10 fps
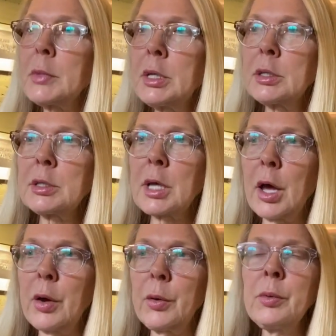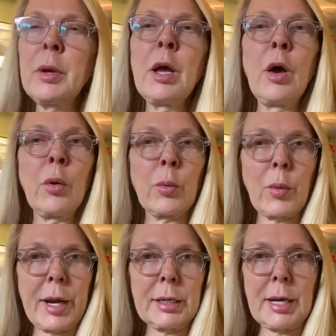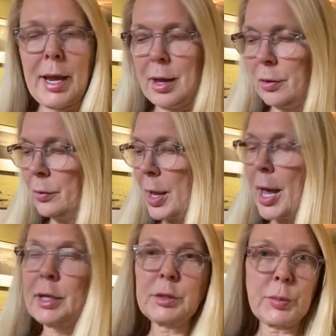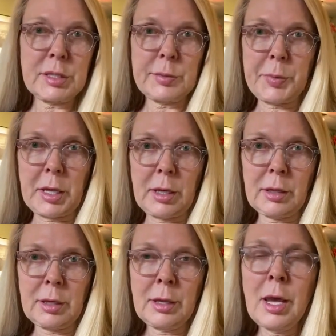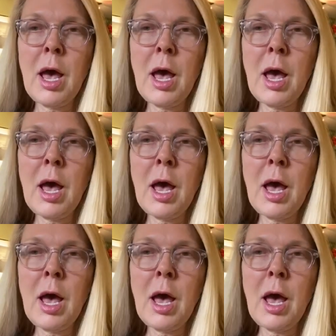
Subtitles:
So right now, as we speak,